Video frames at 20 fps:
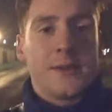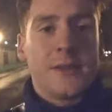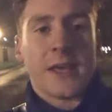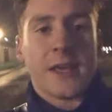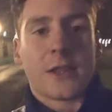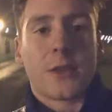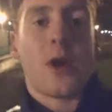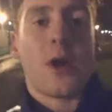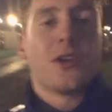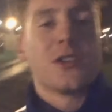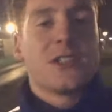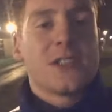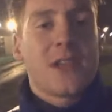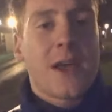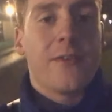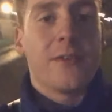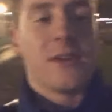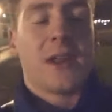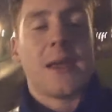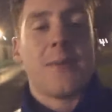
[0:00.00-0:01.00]
take two thousand
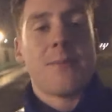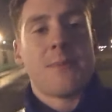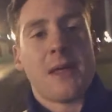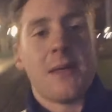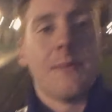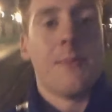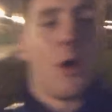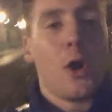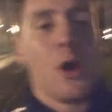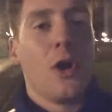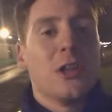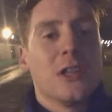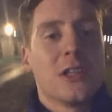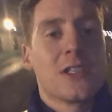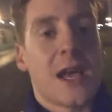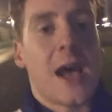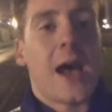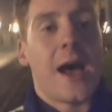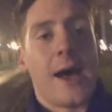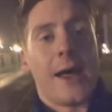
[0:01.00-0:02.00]
seventeen by the
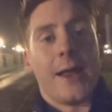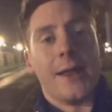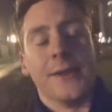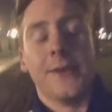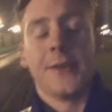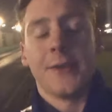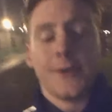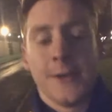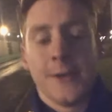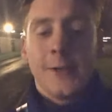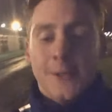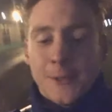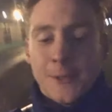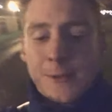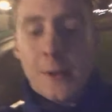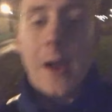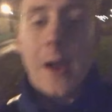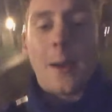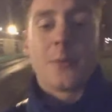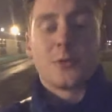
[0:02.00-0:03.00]
balls and
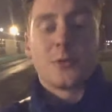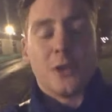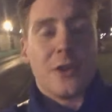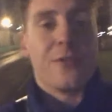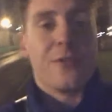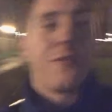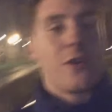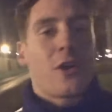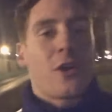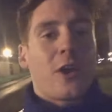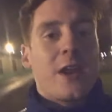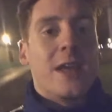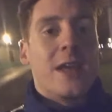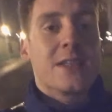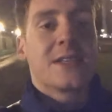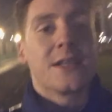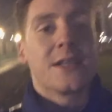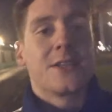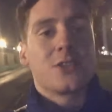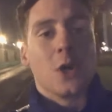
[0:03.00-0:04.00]
absolutely fucking
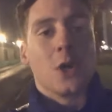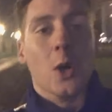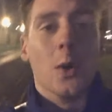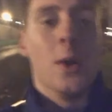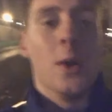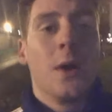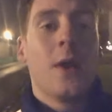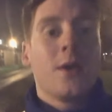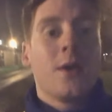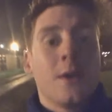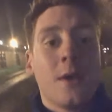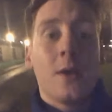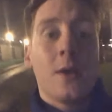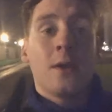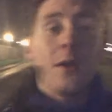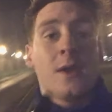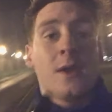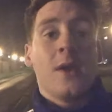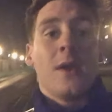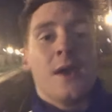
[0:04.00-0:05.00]
ace it. So
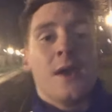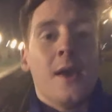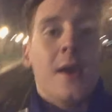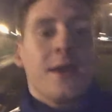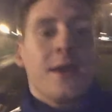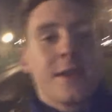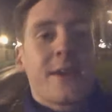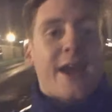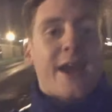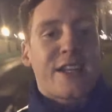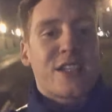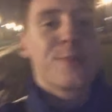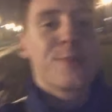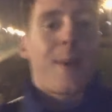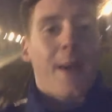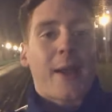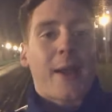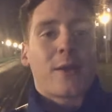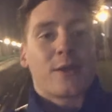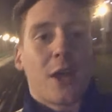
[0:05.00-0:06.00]
catch us
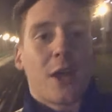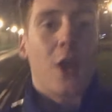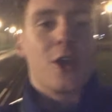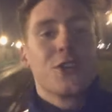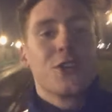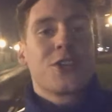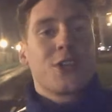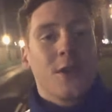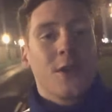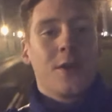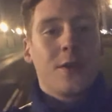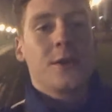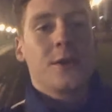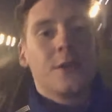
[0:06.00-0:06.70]
back at the house.